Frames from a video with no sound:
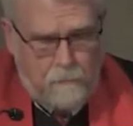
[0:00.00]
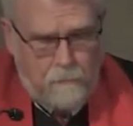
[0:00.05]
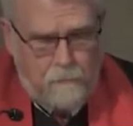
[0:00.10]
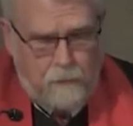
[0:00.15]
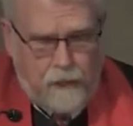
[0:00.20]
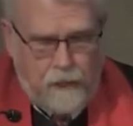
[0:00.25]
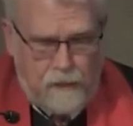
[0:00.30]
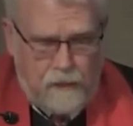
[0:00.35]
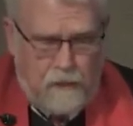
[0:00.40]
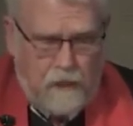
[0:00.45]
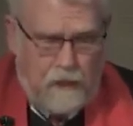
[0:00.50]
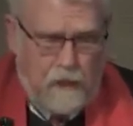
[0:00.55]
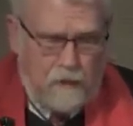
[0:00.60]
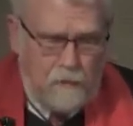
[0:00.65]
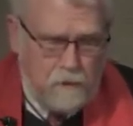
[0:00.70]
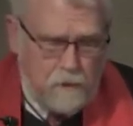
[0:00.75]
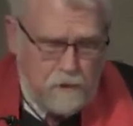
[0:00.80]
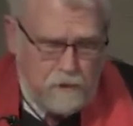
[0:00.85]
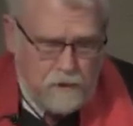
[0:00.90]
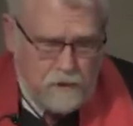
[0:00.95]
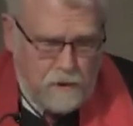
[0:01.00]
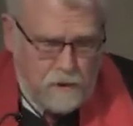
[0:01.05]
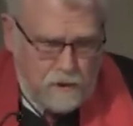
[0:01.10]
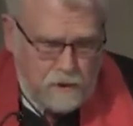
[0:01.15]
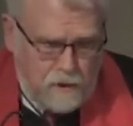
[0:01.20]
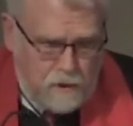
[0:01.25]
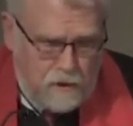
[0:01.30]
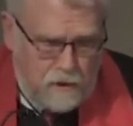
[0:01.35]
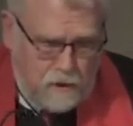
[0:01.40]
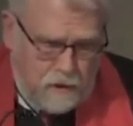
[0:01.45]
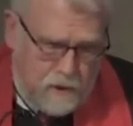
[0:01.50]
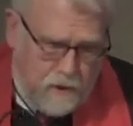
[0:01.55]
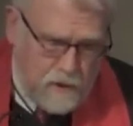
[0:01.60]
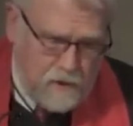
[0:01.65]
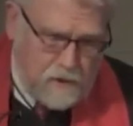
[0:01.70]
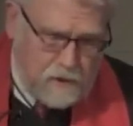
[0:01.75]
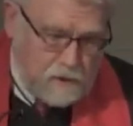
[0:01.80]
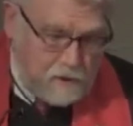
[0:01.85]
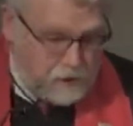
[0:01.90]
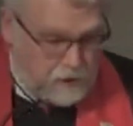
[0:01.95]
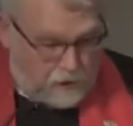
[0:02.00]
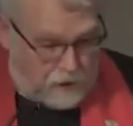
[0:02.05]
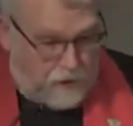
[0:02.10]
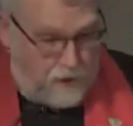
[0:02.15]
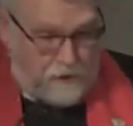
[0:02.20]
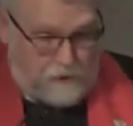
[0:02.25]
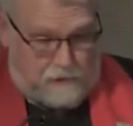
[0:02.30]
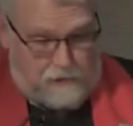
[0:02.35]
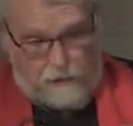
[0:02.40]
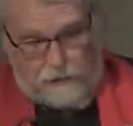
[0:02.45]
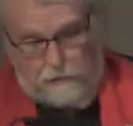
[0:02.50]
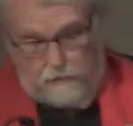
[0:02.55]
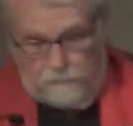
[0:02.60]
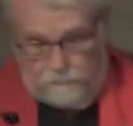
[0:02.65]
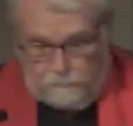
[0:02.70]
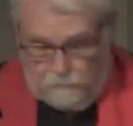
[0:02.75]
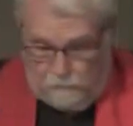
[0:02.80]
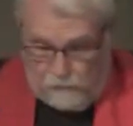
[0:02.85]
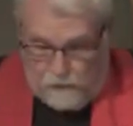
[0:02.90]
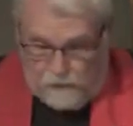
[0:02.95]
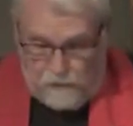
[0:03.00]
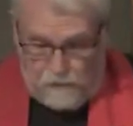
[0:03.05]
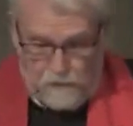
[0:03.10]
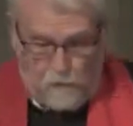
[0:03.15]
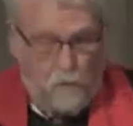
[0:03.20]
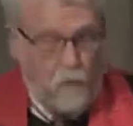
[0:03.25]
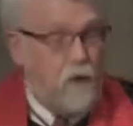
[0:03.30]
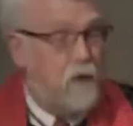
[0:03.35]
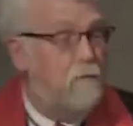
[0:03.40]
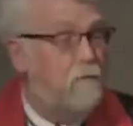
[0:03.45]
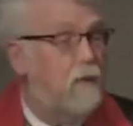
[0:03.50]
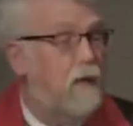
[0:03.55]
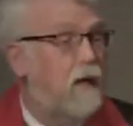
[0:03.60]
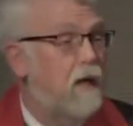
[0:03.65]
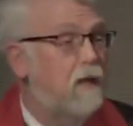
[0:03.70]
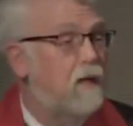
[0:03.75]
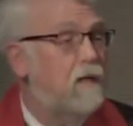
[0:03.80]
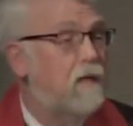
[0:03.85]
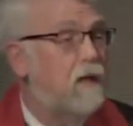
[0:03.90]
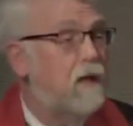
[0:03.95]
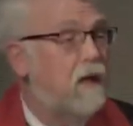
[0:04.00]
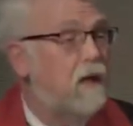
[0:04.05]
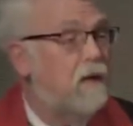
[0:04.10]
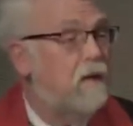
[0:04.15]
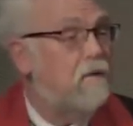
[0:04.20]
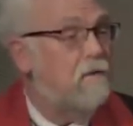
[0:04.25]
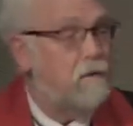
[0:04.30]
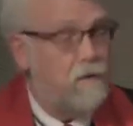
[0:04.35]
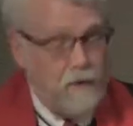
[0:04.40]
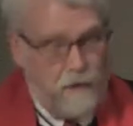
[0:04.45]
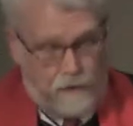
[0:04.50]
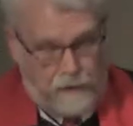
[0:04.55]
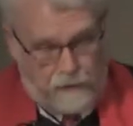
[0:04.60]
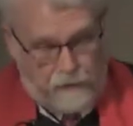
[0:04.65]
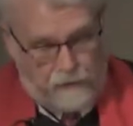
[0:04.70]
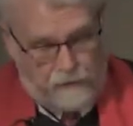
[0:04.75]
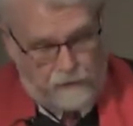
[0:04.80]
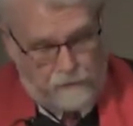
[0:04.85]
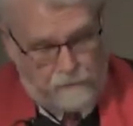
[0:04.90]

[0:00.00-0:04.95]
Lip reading: But God was a little less exhausted because one man cared for another.